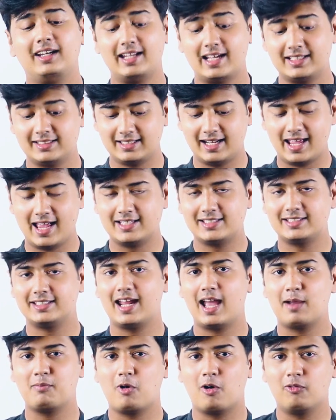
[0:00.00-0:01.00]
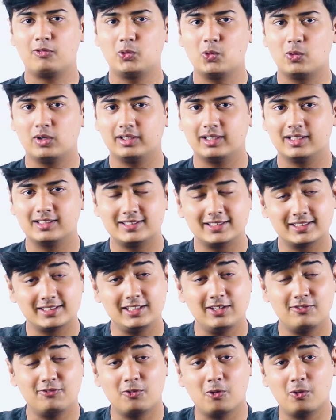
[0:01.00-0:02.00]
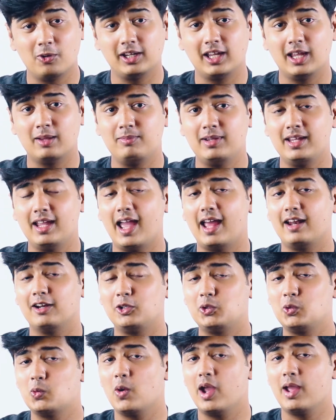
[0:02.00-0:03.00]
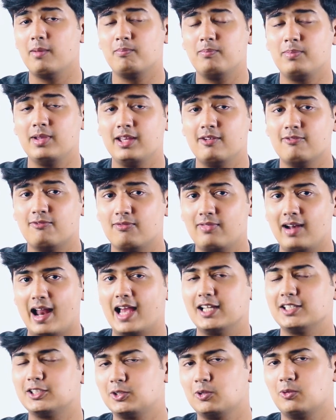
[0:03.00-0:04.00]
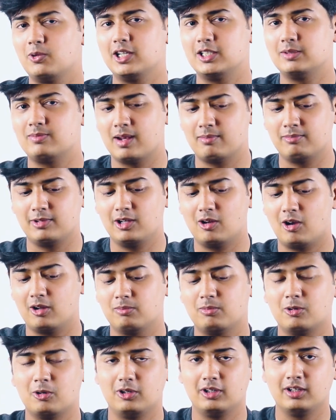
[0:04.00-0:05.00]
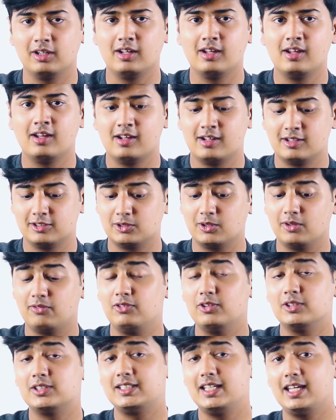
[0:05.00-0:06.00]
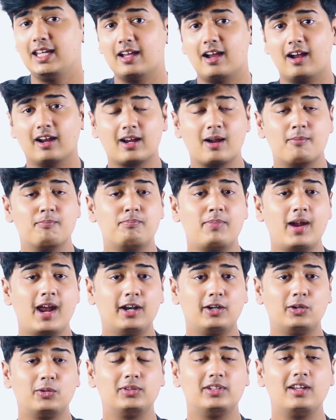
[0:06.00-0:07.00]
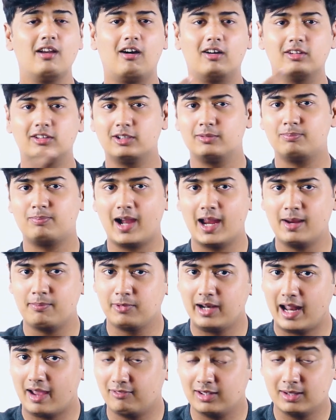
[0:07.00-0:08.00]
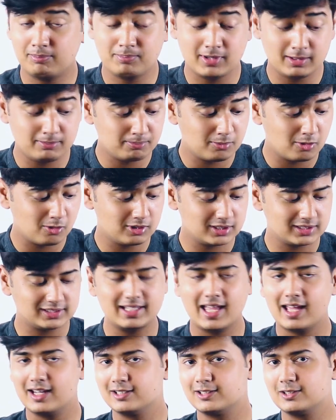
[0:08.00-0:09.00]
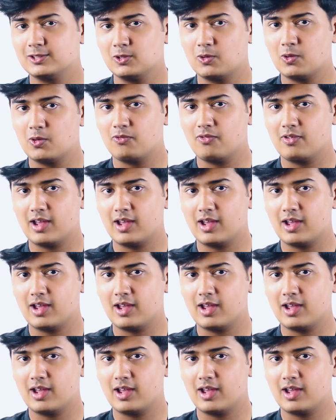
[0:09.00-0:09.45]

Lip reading: It has an SRAM of 264 KB and a 2 MB flash storage memory on board. So if you see, compared to the other Pi development boards, there is no